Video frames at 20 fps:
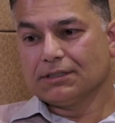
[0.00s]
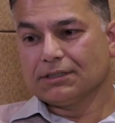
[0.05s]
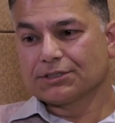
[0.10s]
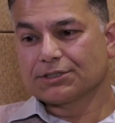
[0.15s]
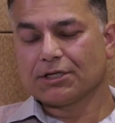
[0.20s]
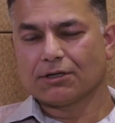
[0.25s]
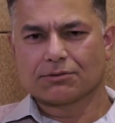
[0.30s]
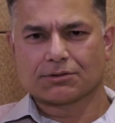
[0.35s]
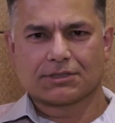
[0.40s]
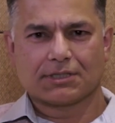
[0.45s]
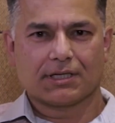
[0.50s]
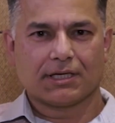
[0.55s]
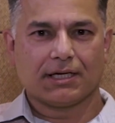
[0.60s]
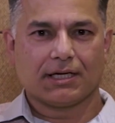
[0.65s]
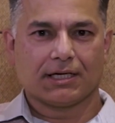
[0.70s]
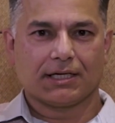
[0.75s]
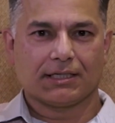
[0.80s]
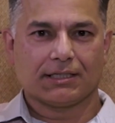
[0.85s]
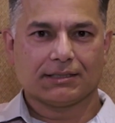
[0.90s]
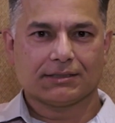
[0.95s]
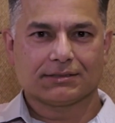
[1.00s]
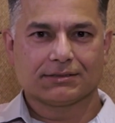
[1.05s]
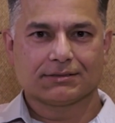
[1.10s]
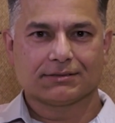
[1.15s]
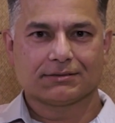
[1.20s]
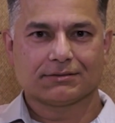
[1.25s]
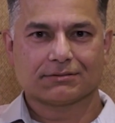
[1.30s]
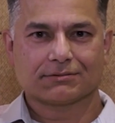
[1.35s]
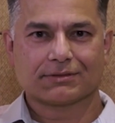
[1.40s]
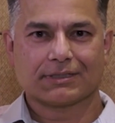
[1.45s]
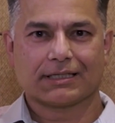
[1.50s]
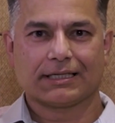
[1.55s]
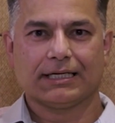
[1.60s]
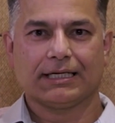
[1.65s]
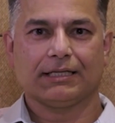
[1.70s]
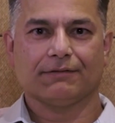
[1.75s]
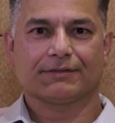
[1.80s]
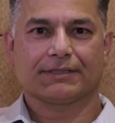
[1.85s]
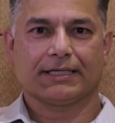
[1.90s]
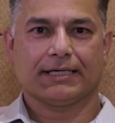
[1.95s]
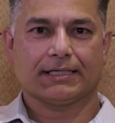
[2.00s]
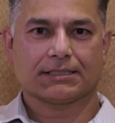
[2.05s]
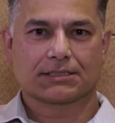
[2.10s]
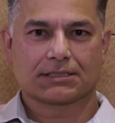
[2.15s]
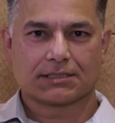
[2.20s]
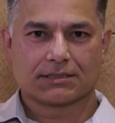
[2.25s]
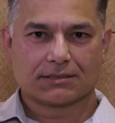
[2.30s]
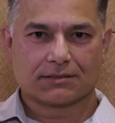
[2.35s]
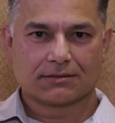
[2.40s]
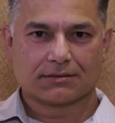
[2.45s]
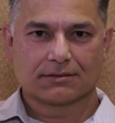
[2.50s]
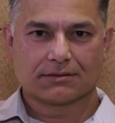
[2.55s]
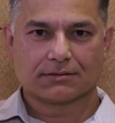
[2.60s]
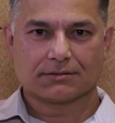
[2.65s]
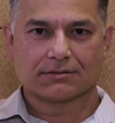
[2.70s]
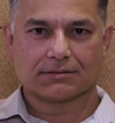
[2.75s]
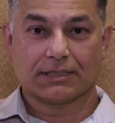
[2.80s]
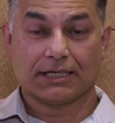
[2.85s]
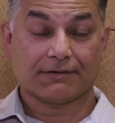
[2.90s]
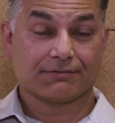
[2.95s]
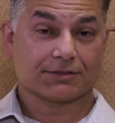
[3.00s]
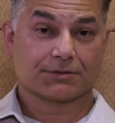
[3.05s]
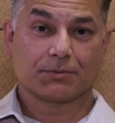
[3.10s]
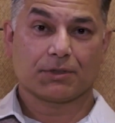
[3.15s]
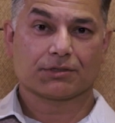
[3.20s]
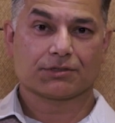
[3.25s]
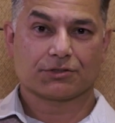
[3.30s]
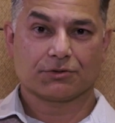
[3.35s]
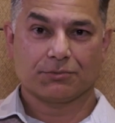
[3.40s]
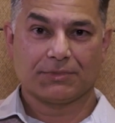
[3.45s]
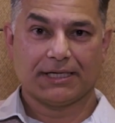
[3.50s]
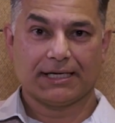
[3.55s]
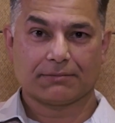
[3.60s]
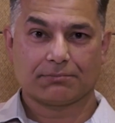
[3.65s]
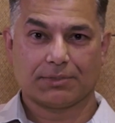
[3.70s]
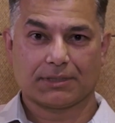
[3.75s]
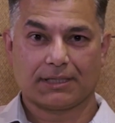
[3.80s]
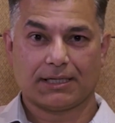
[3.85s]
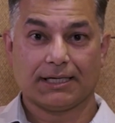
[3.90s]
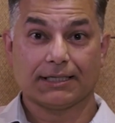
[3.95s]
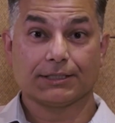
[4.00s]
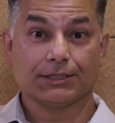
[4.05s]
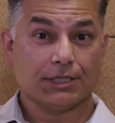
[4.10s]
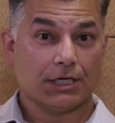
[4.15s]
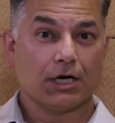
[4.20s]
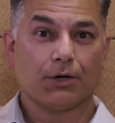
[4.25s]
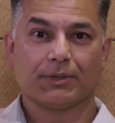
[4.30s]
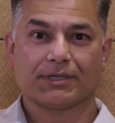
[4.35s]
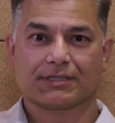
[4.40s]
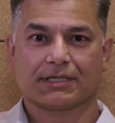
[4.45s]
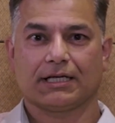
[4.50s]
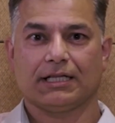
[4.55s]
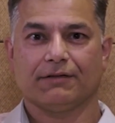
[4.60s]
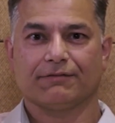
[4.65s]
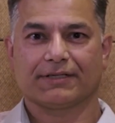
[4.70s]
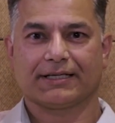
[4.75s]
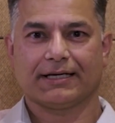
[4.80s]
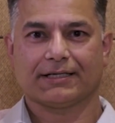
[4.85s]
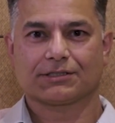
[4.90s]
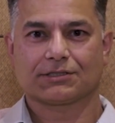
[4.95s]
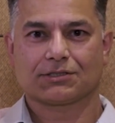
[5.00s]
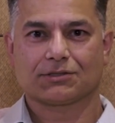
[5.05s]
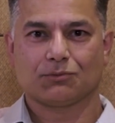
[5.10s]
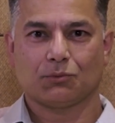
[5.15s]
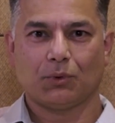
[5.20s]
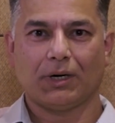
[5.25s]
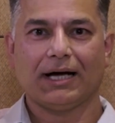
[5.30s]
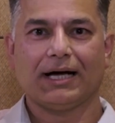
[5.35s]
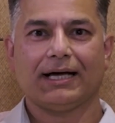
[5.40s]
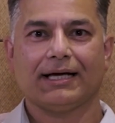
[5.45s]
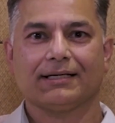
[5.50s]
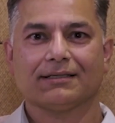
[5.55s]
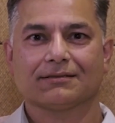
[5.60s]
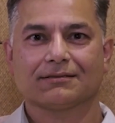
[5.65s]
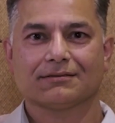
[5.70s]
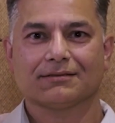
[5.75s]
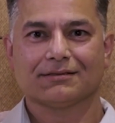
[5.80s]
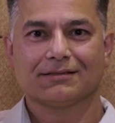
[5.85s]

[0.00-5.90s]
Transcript: So today, we've got a hell of a guest. I haven't spoken to him yet, but I know he's a hell of a guest. Why?